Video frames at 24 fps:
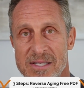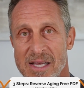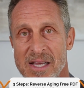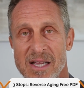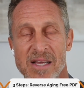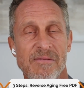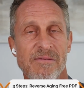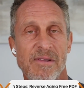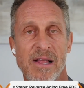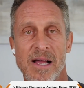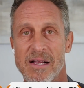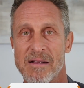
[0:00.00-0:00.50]
Think
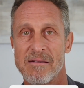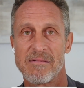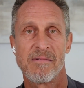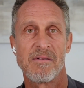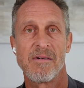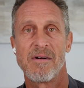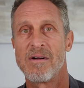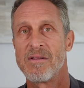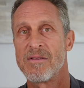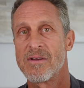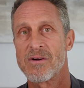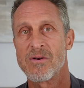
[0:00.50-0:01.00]
of like
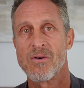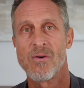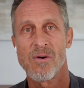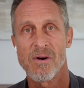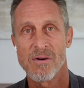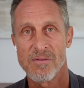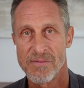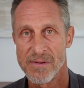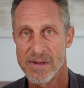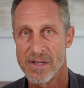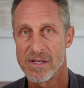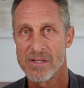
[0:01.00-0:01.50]
all the
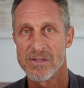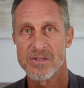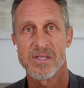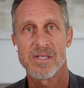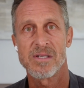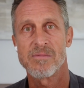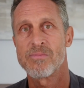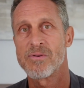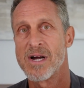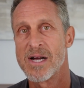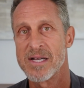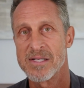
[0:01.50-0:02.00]
cornfields and
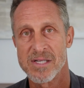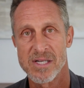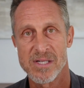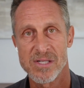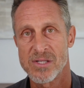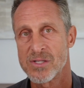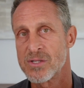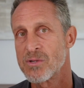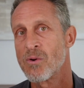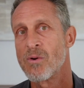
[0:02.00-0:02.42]
the processed